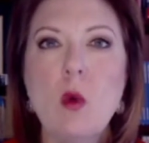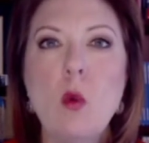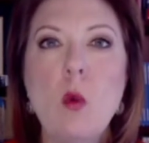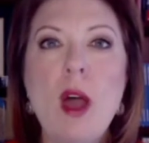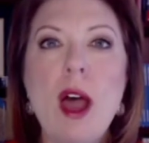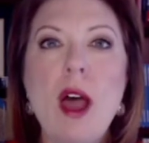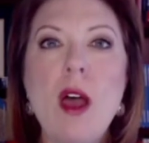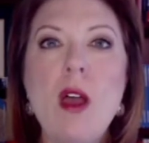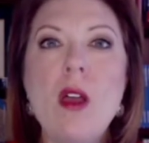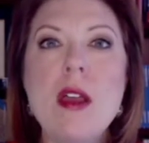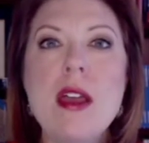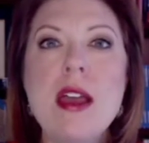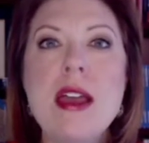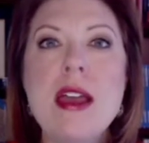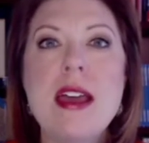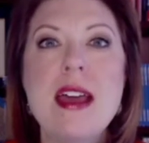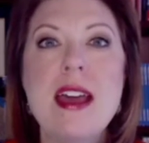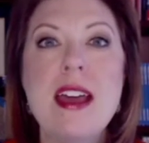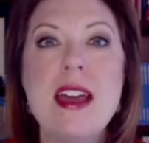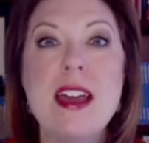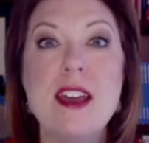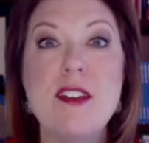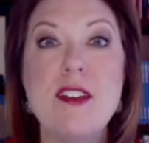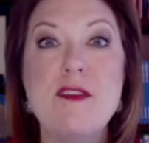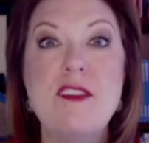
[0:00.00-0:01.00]
Well,
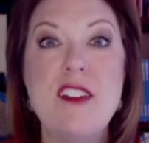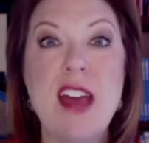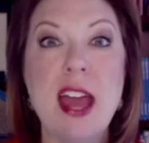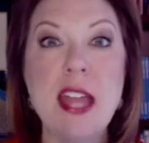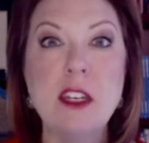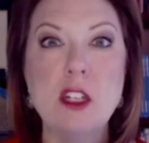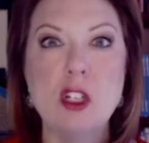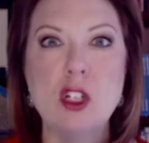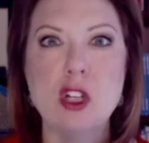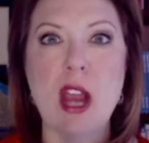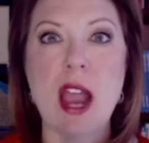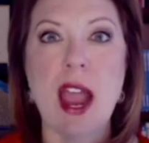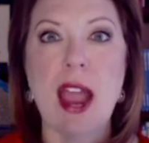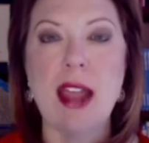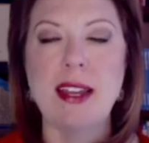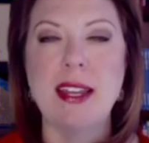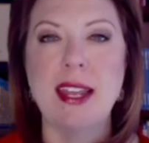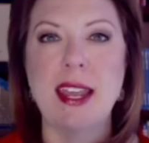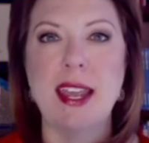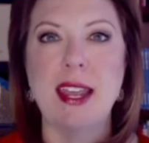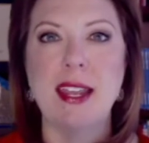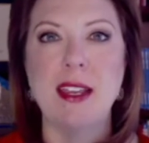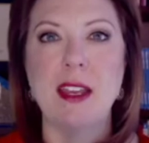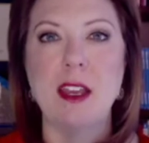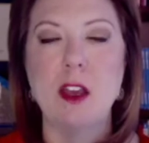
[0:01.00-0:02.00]
event
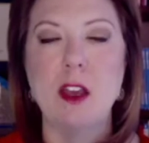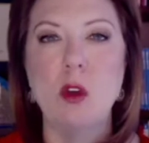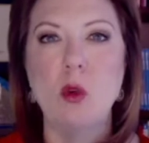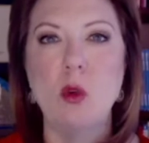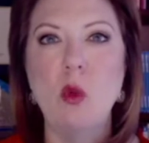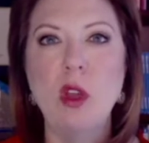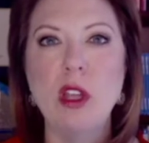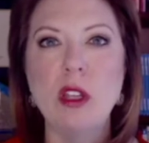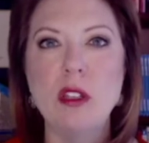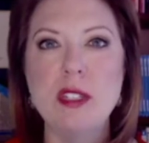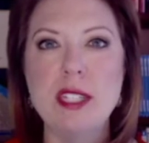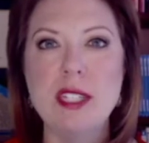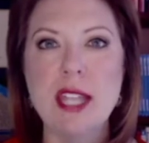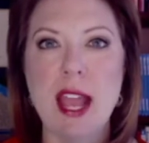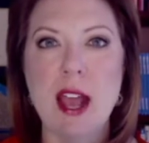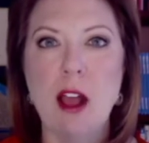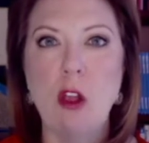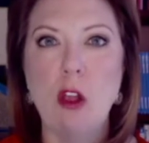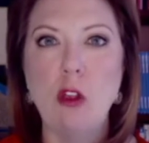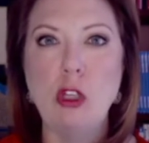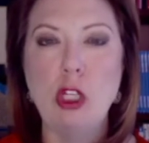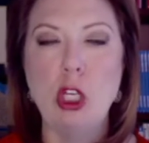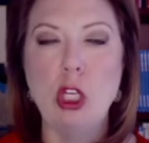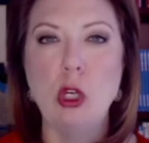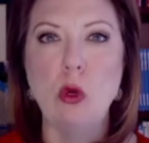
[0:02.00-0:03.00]
tracking will
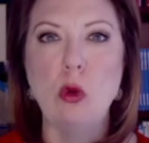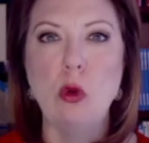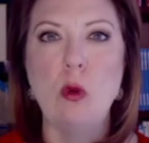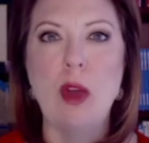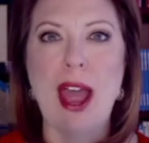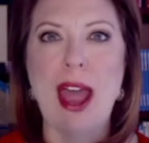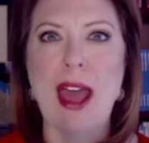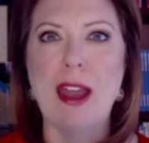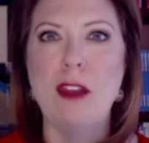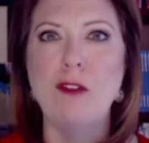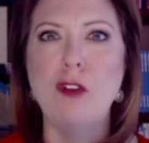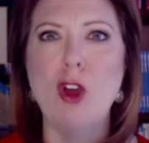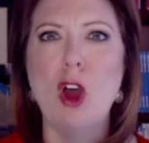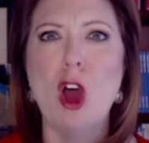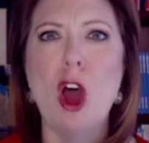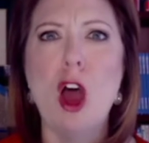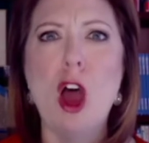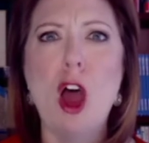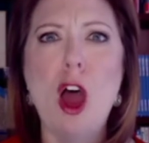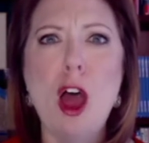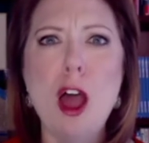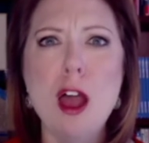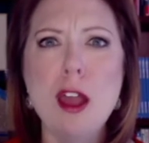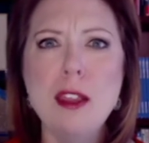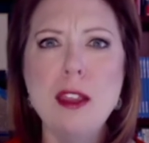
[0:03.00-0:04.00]
tell you, out of
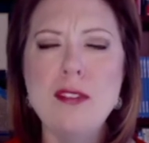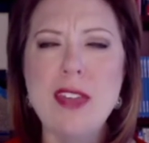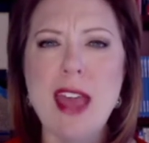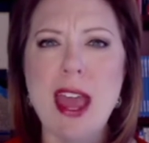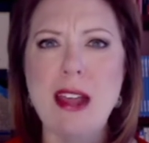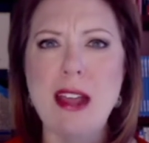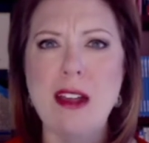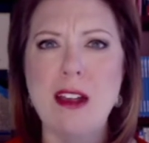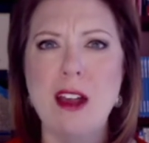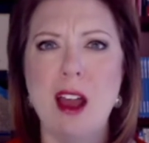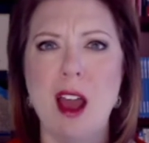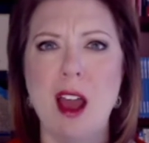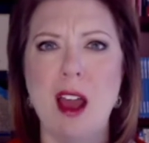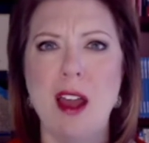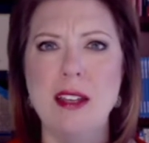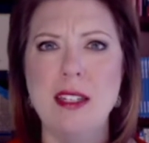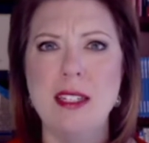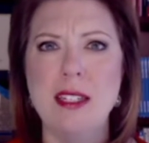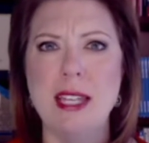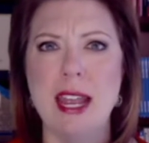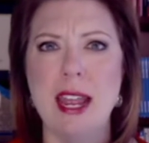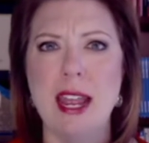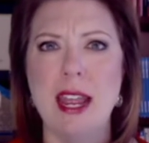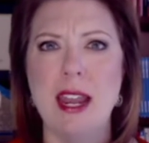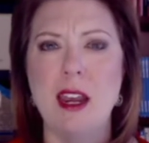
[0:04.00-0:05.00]
all of that
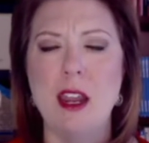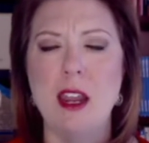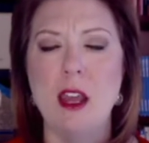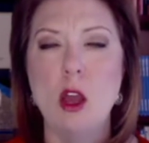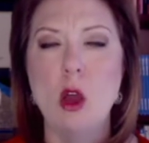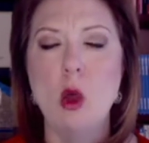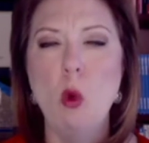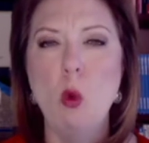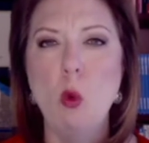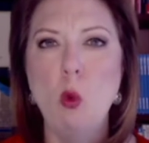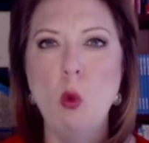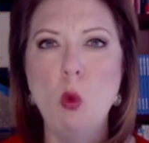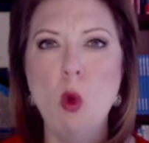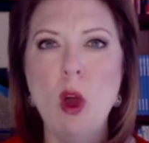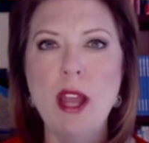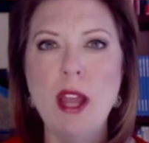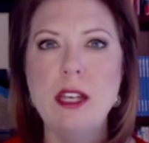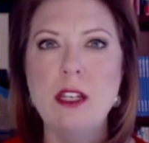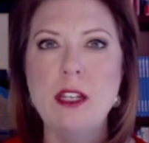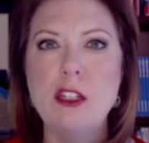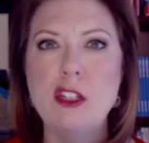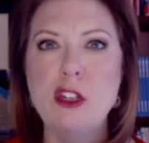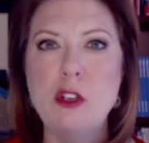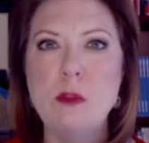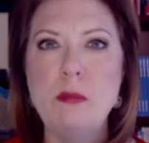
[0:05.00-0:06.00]
content,
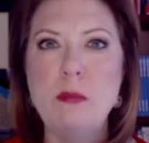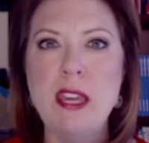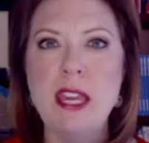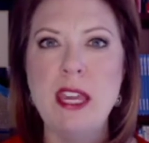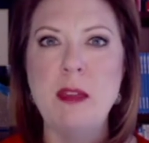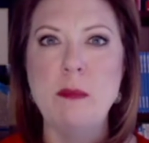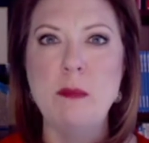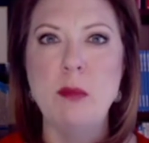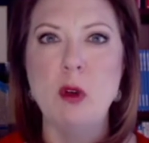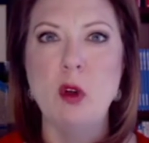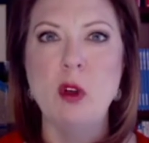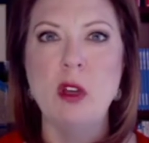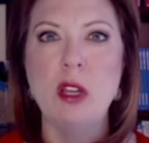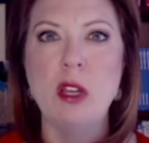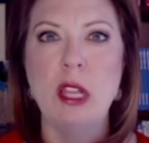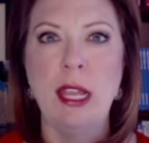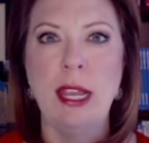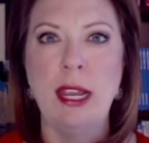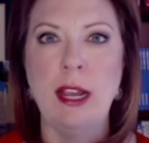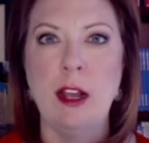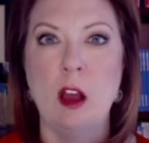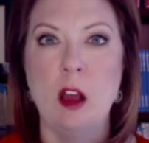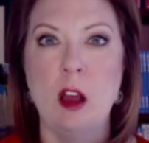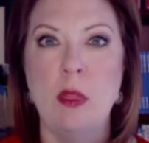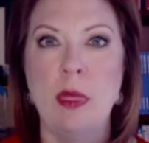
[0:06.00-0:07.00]
what do people
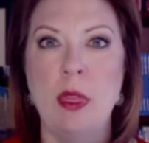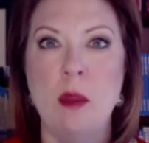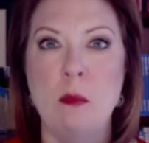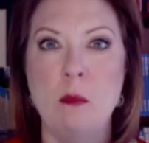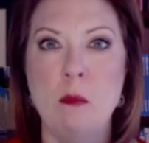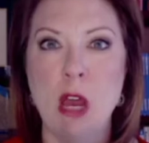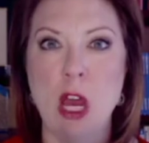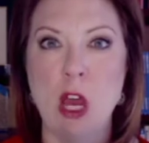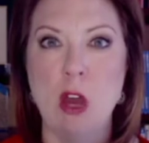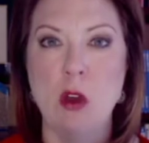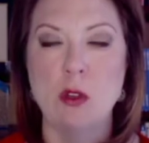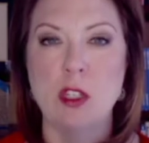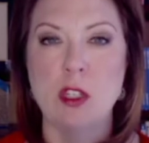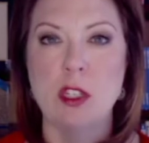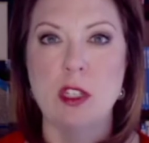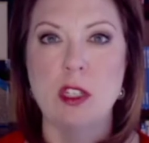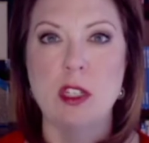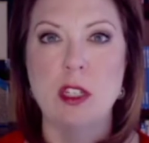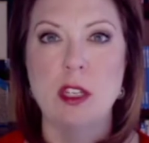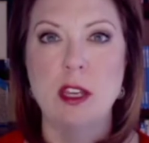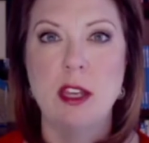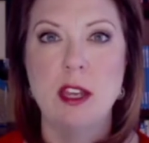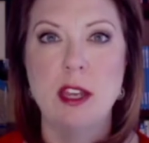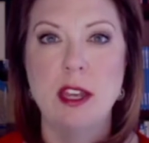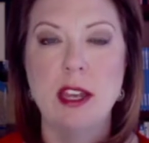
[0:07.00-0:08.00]
click on the
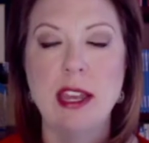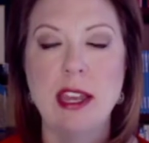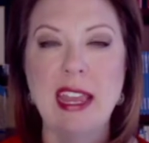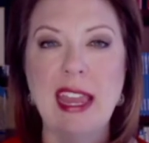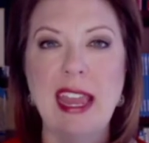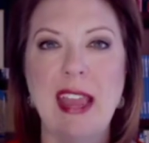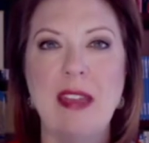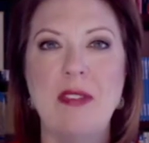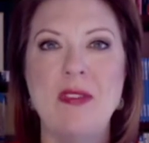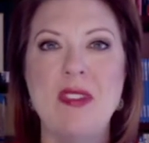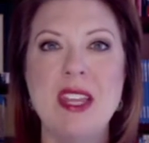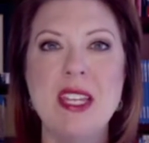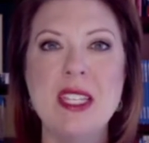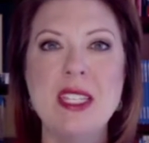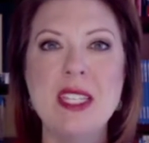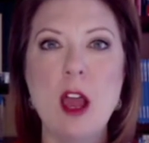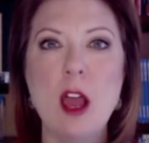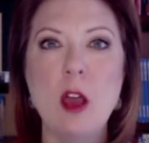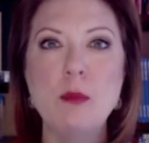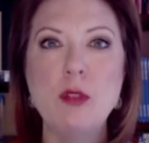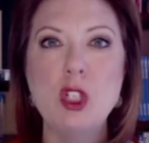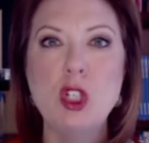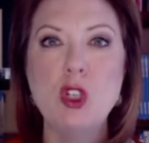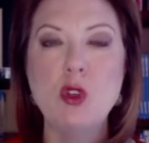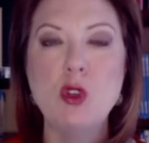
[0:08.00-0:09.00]
most? And this
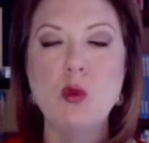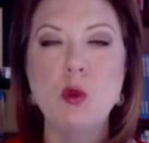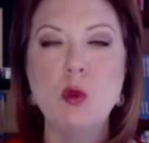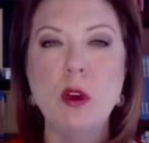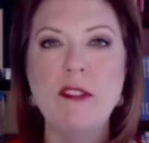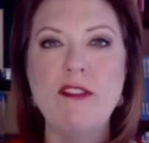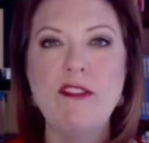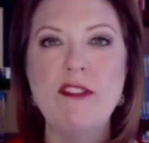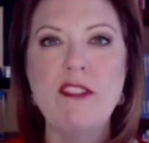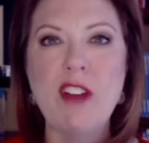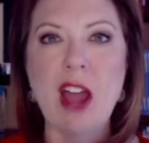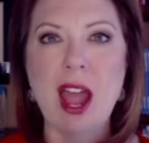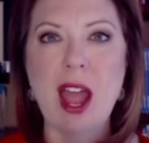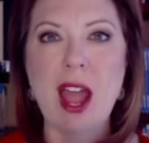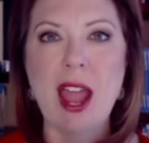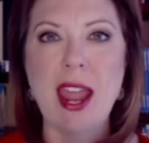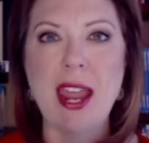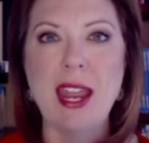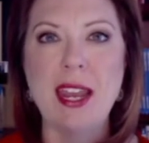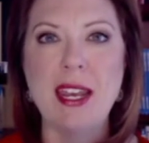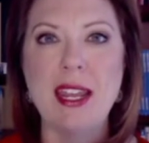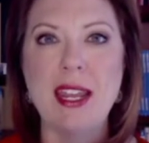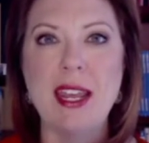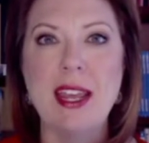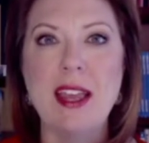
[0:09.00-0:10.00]
helps you
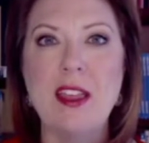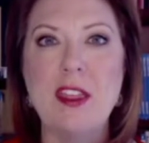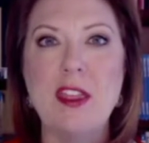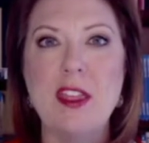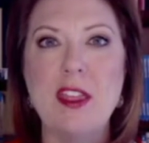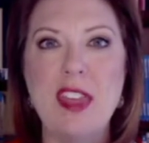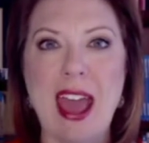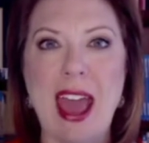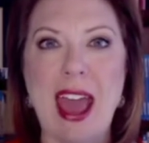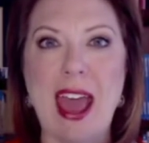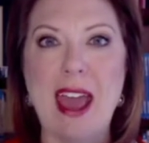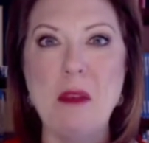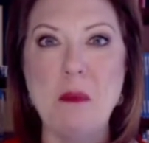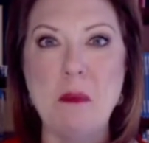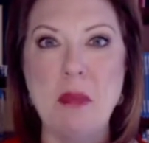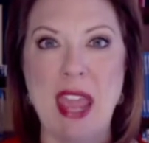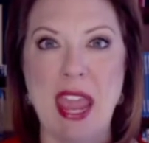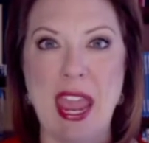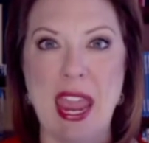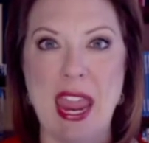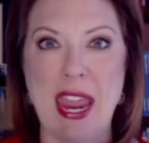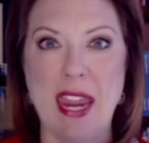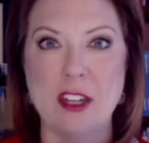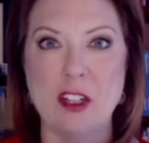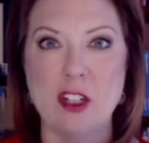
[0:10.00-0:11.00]
refine that
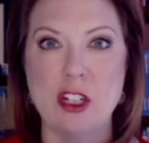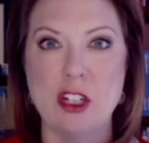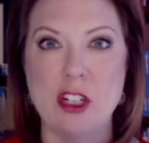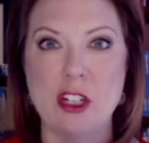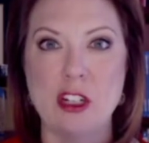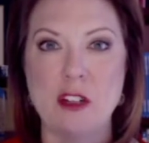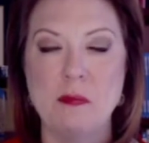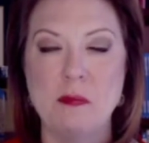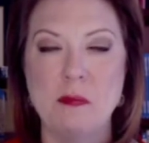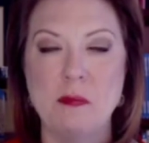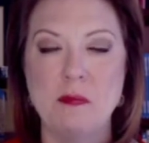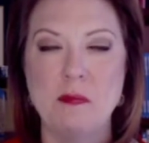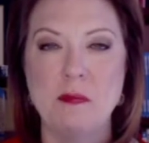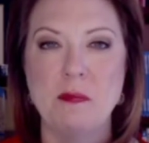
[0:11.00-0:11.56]
page.